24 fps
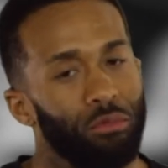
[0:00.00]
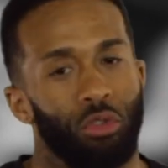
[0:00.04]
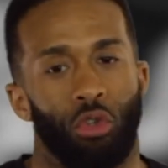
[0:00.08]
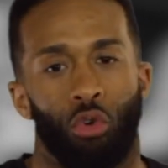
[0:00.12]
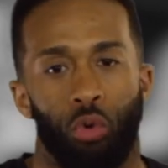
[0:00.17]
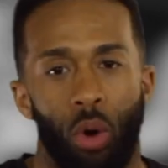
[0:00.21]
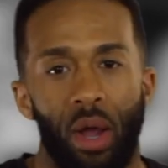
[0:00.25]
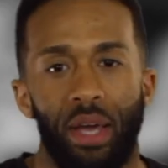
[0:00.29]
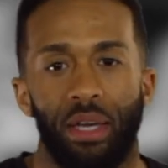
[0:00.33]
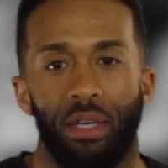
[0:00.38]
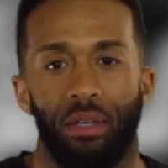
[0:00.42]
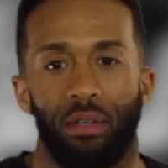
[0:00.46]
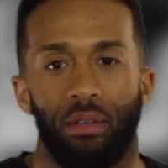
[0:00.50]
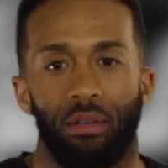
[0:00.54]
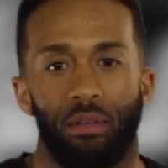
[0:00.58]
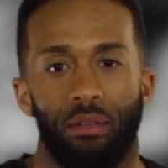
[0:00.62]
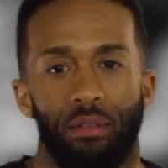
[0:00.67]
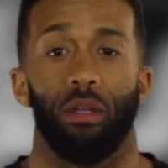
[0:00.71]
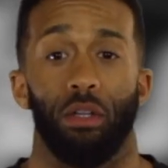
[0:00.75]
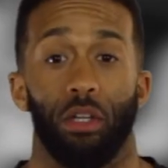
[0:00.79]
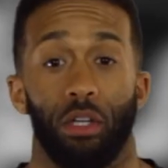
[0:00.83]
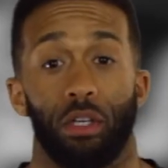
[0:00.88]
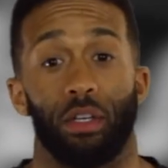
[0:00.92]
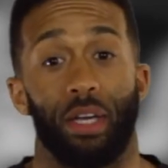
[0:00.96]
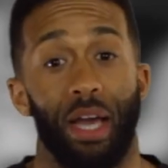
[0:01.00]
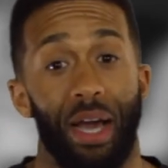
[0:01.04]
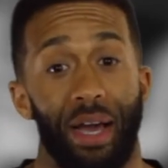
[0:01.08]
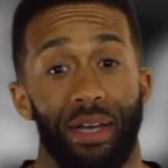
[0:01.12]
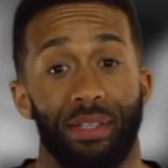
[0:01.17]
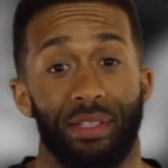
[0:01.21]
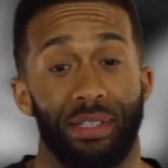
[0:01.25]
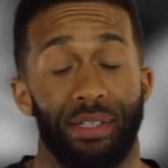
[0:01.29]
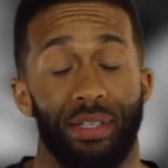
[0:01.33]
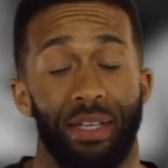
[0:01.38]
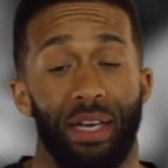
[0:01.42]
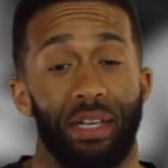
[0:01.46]
Great. Look
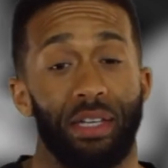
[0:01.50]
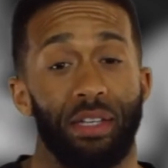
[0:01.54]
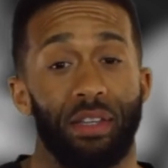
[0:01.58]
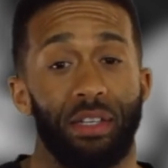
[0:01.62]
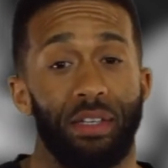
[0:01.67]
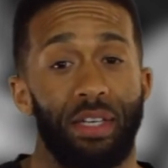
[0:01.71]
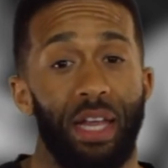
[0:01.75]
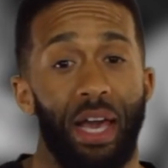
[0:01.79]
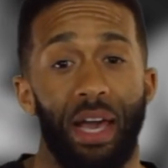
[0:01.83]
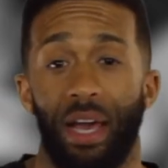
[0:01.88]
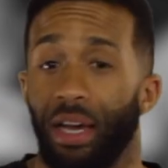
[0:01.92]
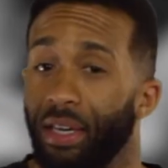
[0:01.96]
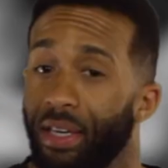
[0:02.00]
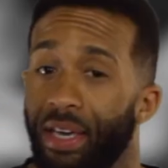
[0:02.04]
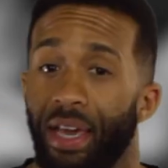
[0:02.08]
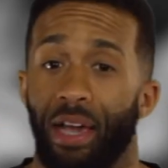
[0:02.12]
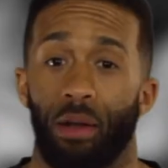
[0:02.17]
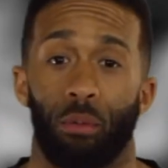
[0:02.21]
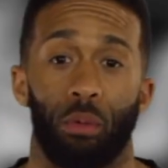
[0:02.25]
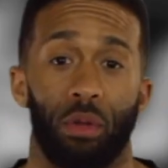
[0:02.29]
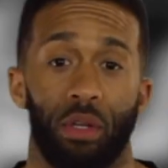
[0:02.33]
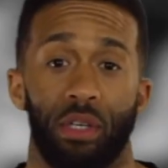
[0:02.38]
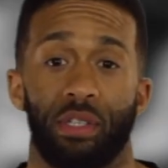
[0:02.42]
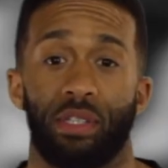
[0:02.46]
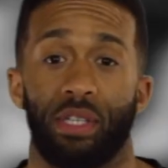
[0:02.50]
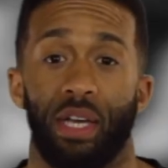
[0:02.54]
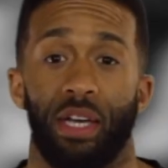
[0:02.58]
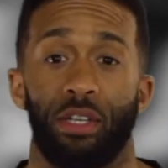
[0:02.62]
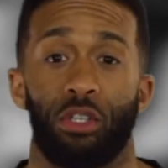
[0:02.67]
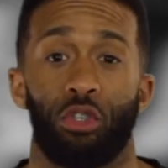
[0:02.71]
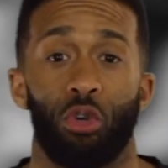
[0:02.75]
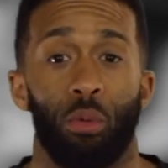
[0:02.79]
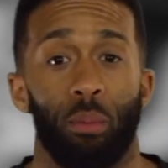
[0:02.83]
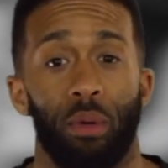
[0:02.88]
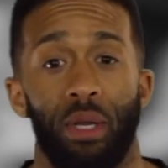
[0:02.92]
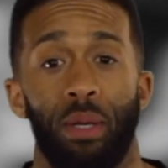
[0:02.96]
guys, in the end of the day, I can't really say
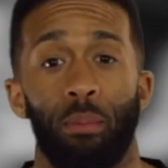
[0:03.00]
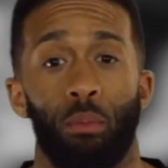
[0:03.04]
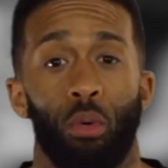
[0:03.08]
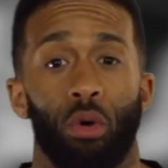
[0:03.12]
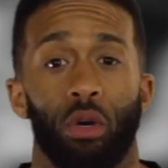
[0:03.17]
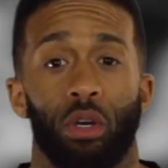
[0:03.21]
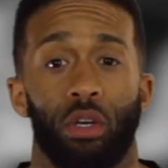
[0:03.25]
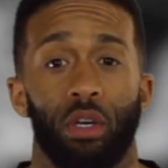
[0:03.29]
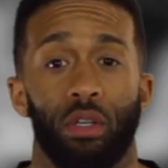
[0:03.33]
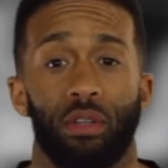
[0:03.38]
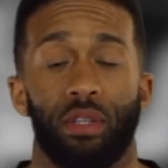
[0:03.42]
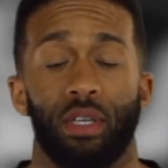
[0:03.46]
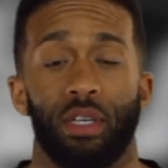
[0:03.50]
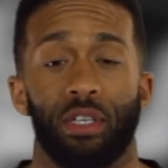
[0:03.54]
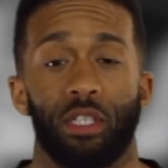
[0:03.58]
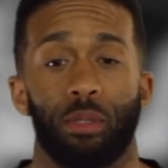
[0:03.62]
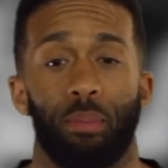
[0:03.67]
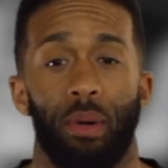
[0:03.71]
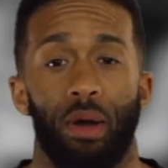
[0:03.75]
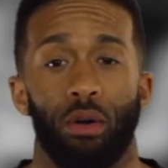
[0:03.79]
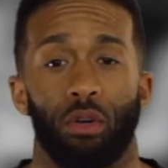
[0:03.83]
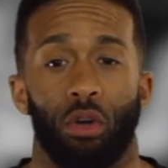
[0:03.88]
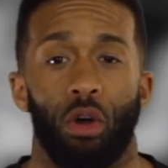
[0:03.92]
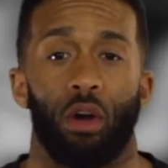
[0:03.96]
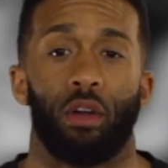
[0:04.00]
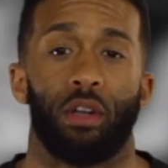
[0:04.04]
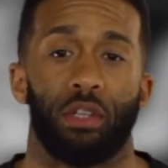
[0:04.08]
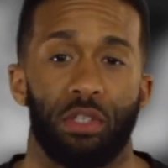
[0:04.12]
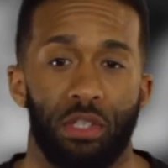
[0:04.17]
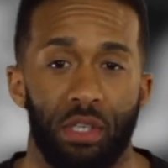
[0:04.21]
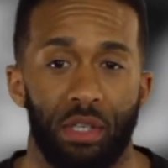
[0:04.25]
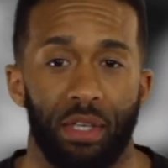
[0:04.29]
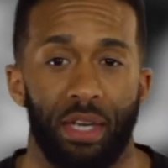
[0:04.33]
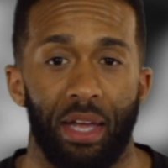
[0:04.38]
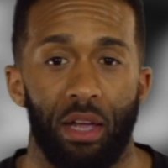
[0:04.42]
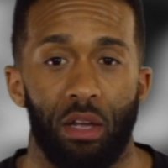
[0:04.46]
too many more good things about
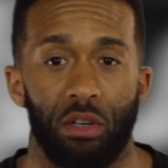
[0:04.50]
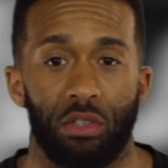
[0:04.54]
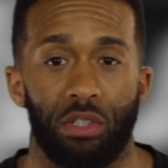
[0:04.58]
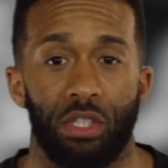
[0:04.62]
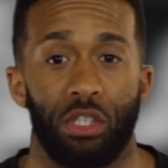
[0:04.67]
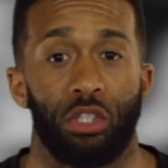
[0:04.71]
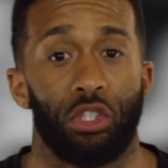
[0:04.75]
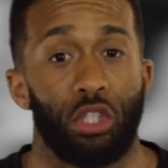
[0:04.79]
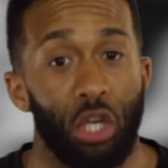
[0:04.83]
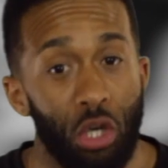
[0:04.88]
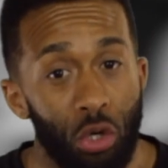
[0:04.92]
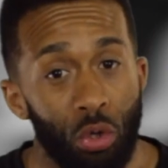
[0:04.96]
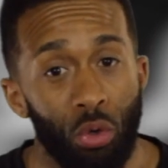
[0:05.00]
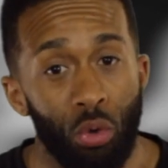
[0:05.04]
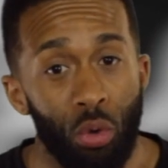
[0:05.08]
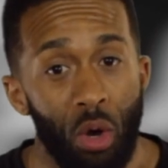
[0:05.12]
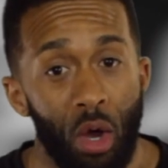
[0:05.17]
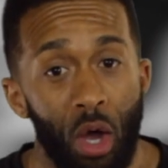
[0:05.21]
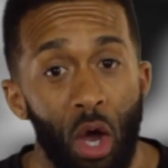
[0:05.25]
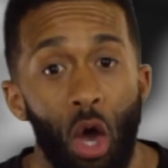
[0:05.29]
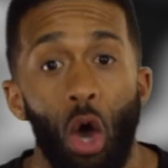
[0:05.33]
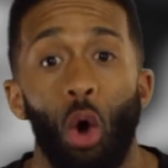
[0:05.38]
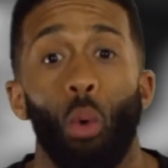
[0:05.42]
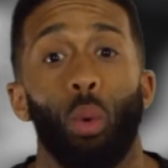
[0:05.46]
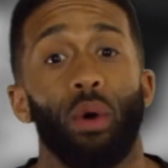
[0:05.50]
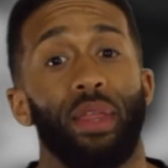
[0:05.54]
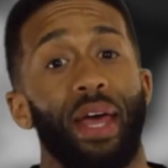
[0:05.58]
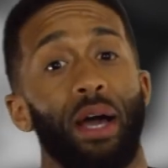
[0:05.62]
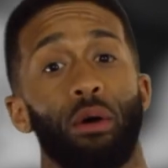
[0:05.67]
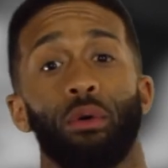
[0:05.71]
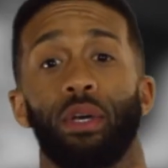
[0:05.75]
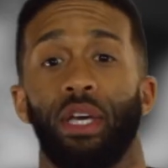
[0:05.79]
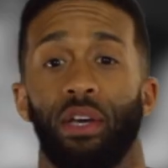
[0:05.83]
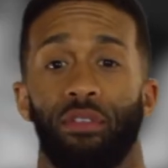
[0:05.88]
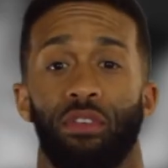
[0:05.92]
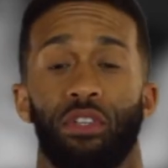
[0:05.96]
Guardians of the Galaxy 2
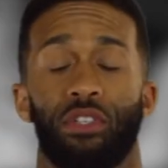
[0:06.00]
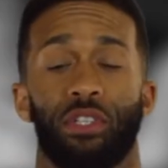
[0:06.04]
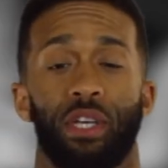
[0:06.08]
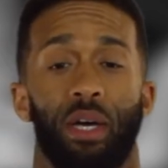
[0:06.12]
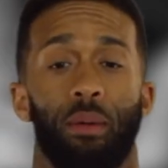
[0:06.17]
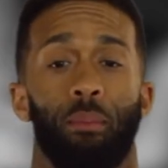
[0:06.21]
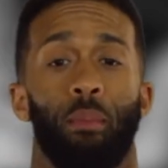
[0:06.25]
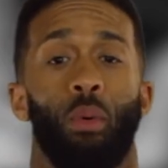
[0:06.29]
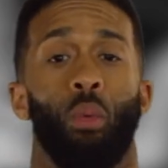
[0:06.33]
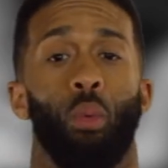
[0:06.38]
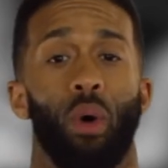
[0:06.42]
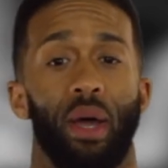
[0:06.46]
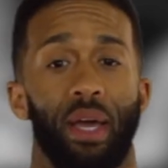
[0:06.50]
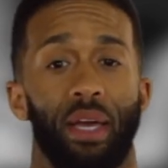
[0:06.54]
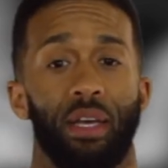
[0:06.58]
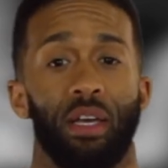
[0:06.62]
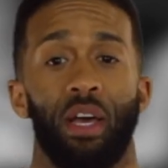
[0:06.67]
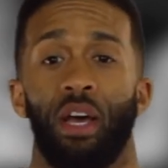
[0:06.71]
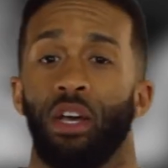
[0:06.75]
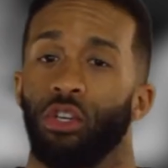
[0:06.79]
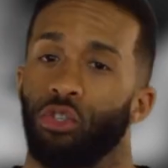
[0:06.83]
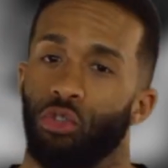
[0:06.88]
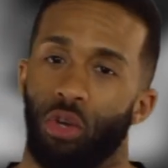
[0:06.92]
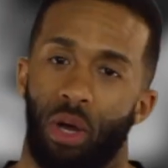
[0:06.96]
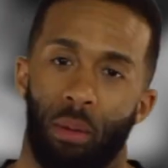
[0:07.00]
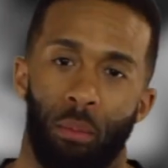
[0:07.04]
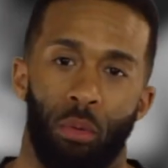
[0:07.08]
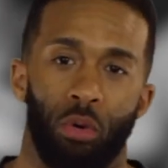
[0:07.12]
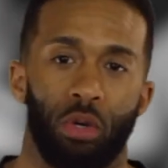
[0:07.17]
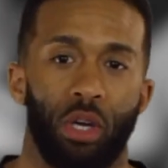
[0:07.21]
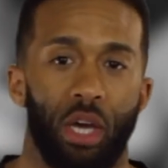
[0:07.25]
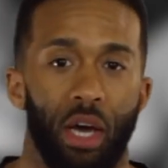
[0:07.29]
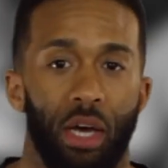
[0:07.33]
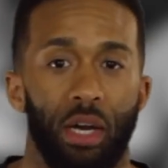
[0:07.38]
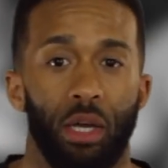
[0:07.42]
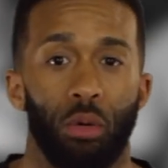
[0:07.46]
without giving something away, so I'm
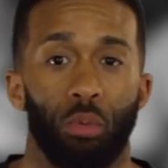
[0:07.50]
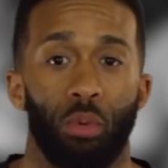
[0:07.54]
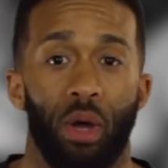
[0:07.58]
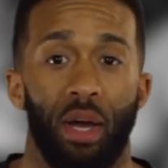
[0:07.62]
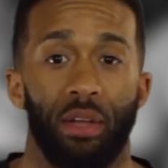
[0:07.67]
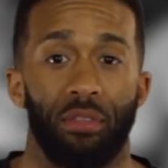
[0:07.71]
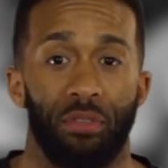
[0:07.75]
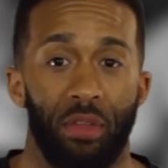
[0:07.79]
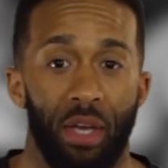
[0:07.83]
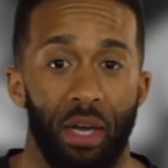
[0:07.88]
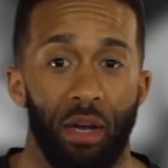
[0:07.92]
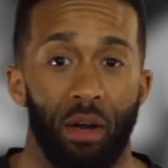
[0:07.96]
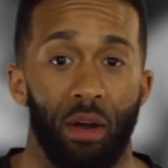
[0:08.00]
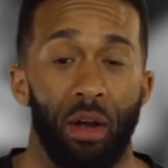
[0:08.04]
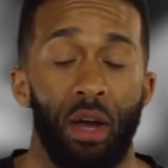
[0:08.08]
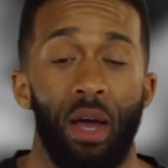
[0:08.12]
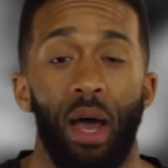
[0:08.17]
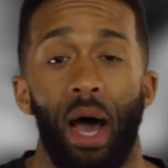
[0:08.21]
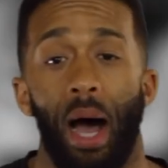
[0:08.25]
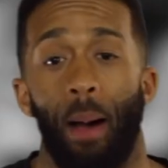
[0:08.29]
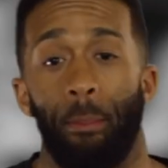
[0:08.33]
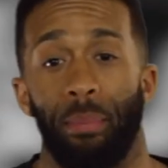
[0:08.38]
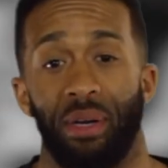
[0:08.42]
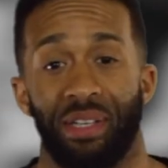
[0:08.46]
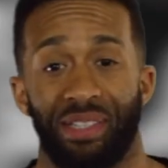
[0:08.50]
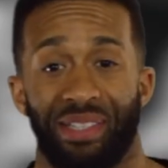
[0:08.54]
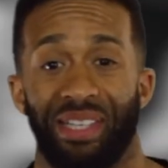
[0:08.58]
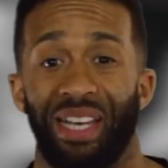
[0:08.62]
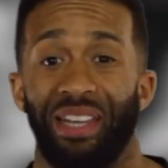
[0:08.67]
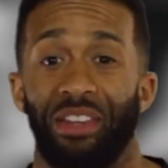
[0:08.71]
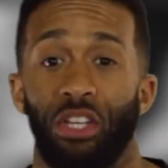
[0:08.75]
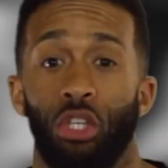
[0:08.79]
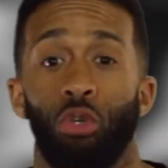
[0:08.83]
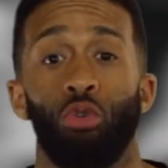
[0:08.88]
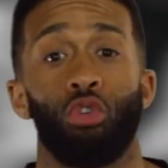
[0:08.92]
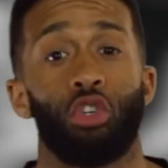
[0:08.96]
going to cut it right there. I'm going to
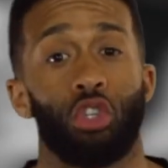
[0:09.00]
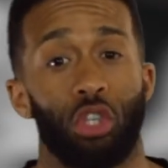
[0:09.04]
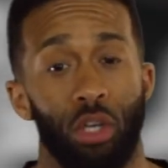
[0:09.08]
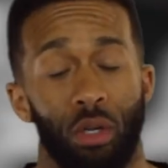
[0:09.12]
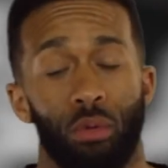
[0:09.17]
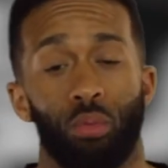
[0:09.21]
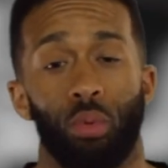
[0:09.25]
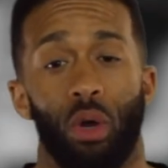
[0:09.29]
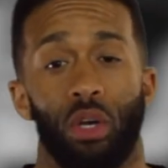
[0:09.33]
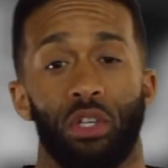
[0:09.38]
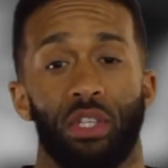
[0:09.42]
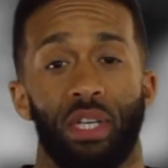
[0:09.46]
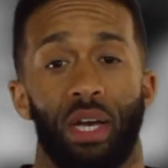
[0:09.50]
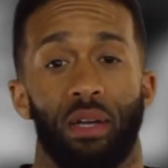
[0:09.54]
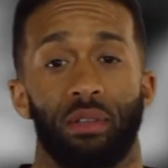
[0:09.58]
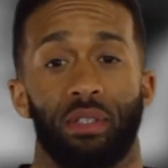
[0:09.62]
say that you should rush